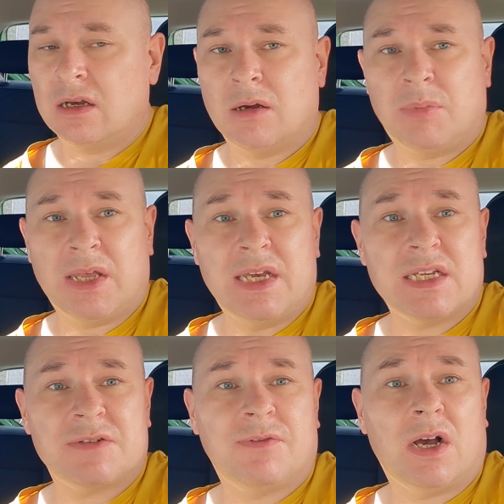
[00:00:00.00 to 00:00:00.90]

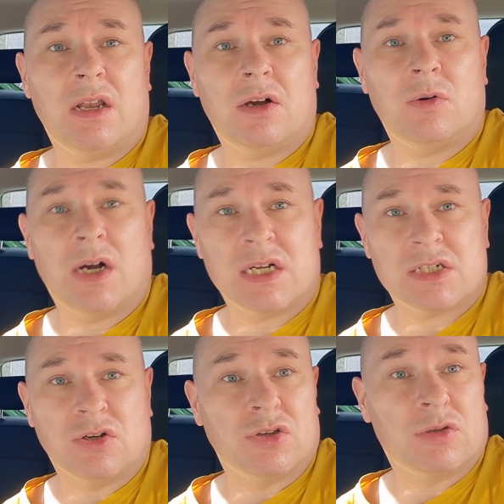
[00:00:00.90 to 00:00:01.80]
please follow us
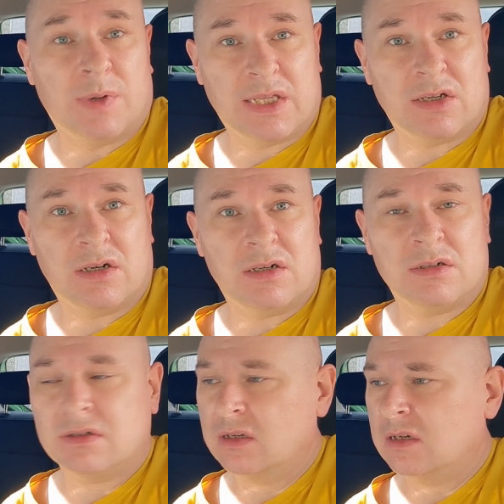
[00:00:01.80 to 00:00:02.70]
on Twitter
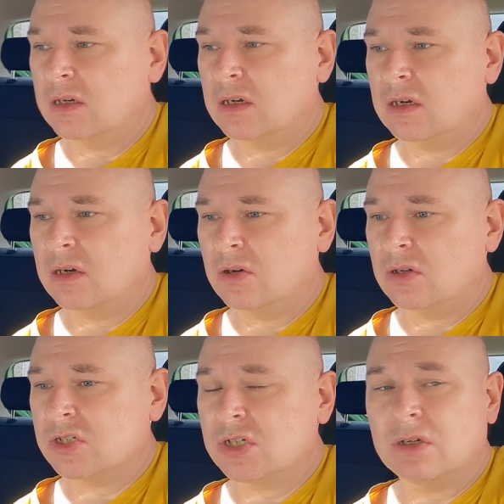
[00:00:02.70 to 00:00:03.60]

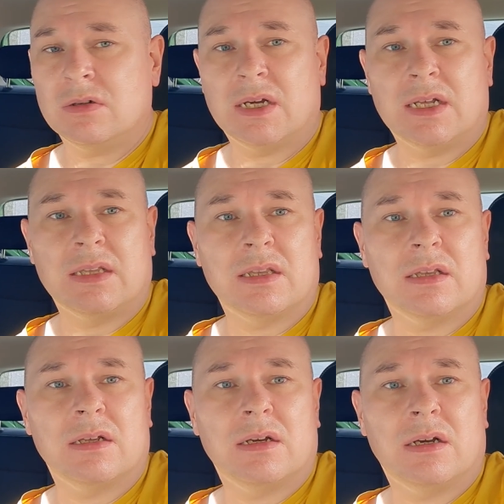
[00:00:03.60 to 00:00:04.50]
also, and
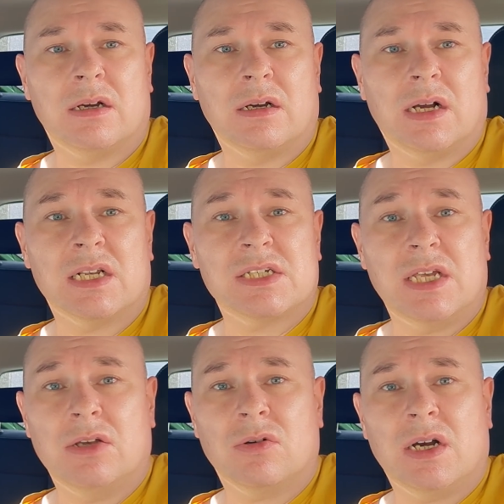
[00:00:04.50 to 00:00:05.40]
I'll see
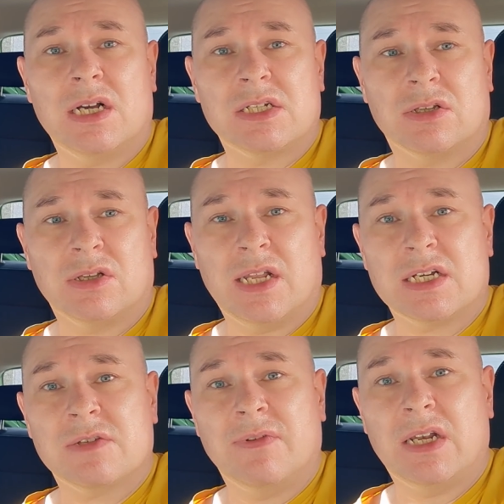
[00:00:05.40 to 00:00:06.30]
you guys on the
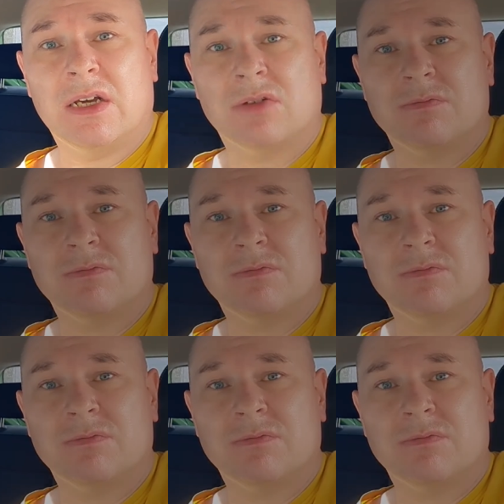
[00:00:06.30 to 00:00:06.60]
next video.